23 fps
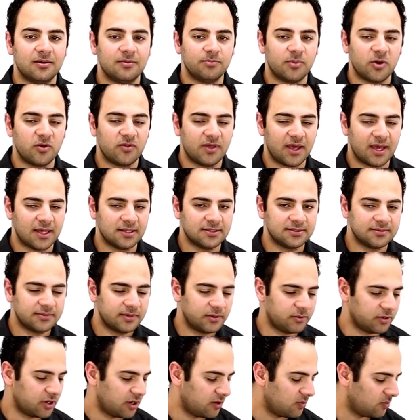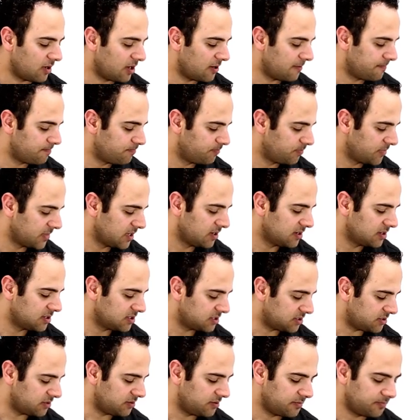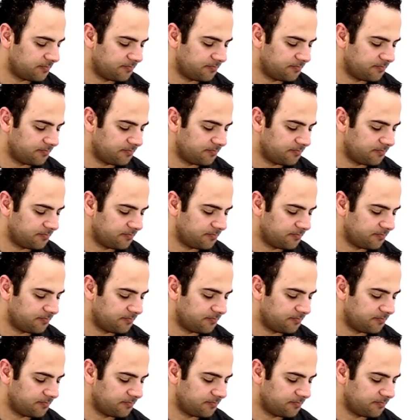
both hands. Here we go. One, two,